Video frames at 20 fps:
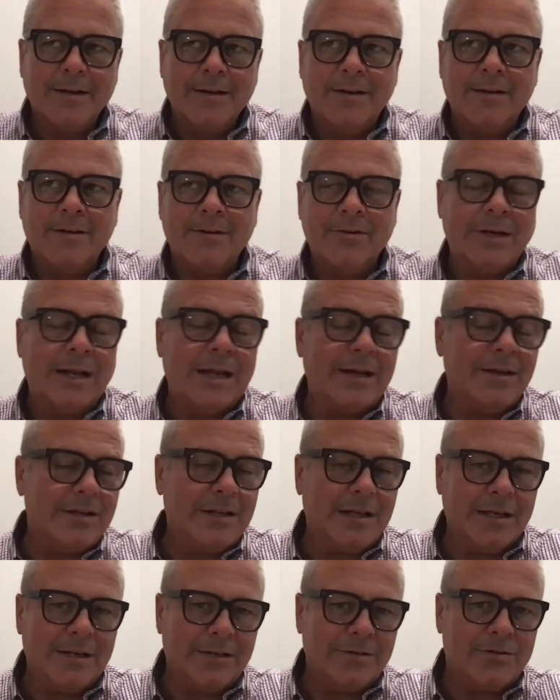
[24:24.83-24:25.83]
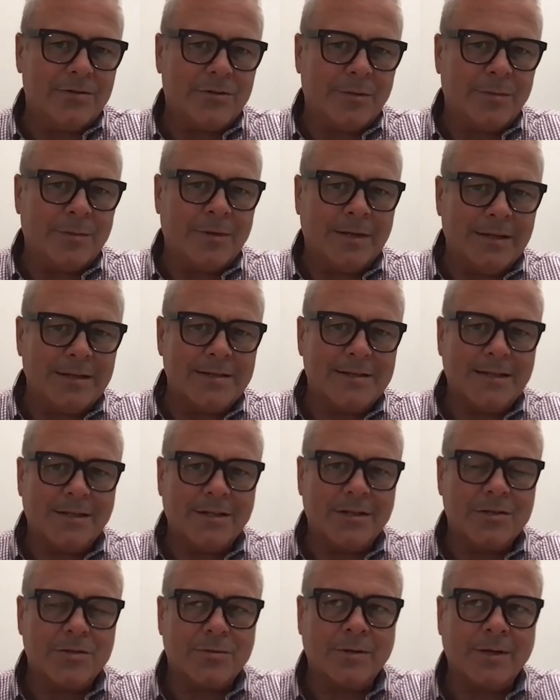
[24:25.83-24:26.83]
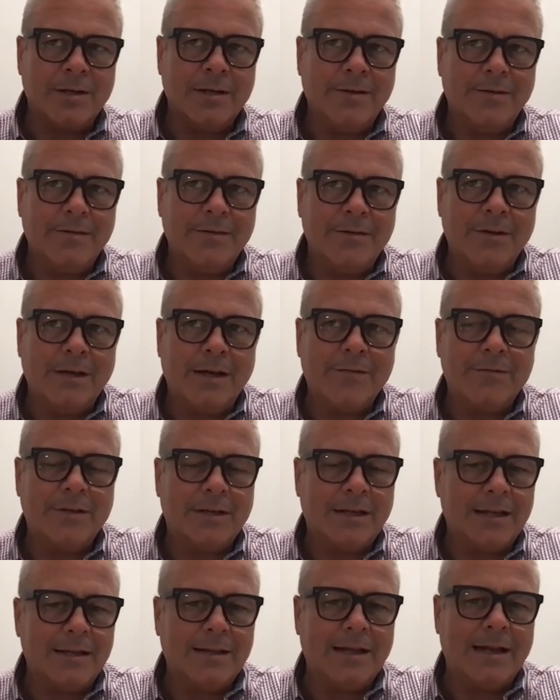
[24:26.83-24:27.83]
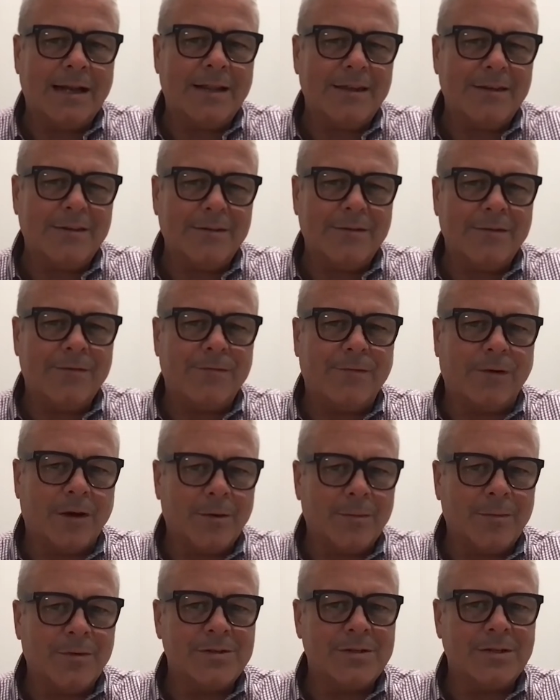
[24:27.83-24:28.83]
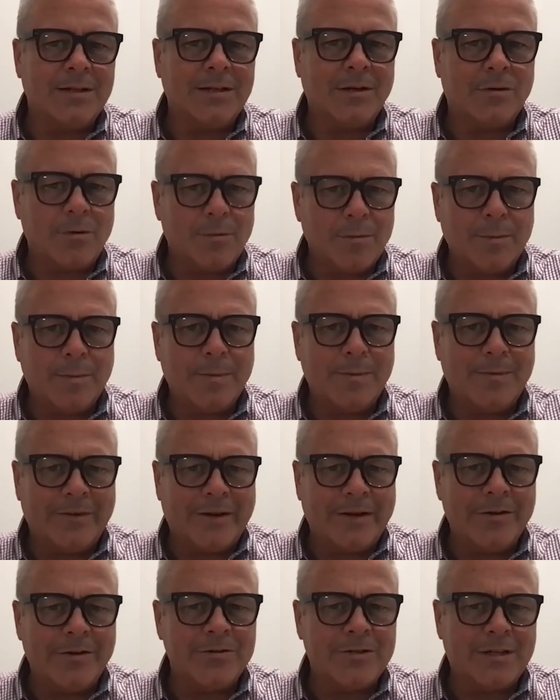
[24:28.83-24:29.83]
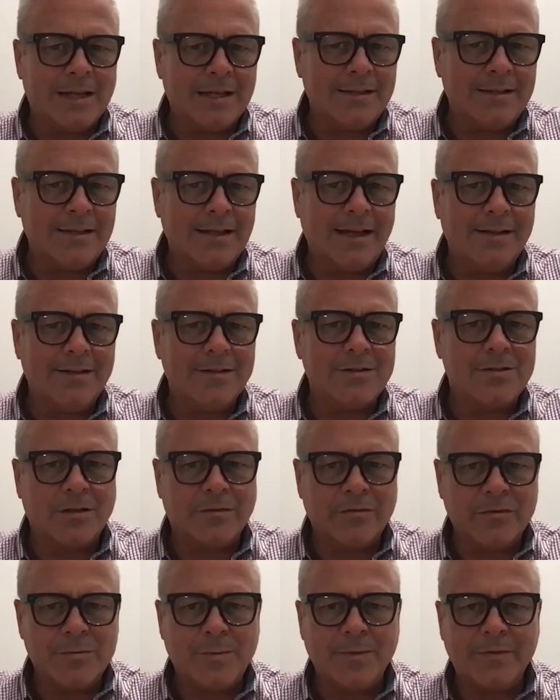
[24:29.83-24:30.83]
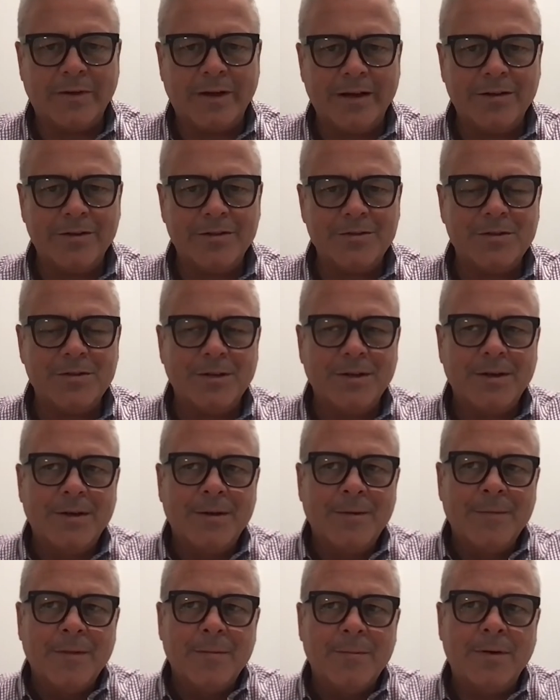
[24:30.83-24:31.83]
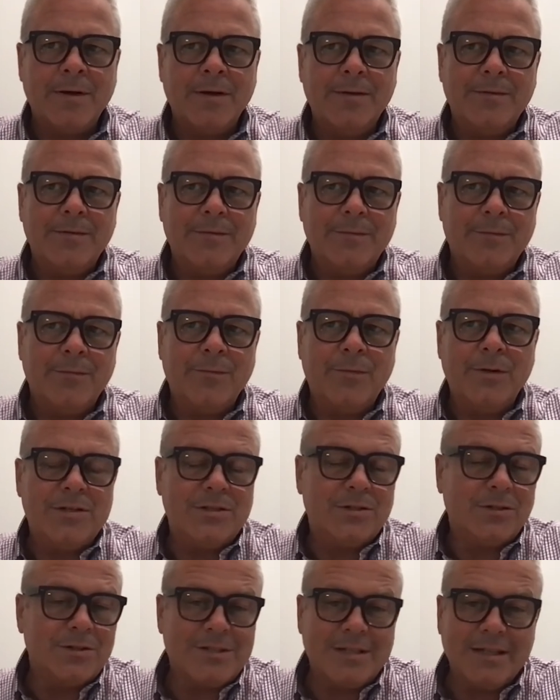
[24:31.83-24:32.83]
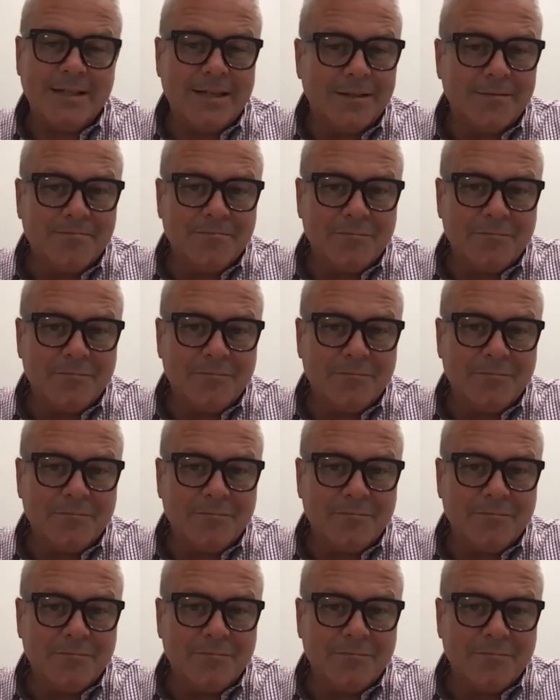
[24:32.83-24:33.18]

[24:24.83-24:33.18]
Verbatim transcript: or in any industry, but in this industry, you have to get that. I think the pharmas and the equipment providers get that, and the service providers, but we still see it.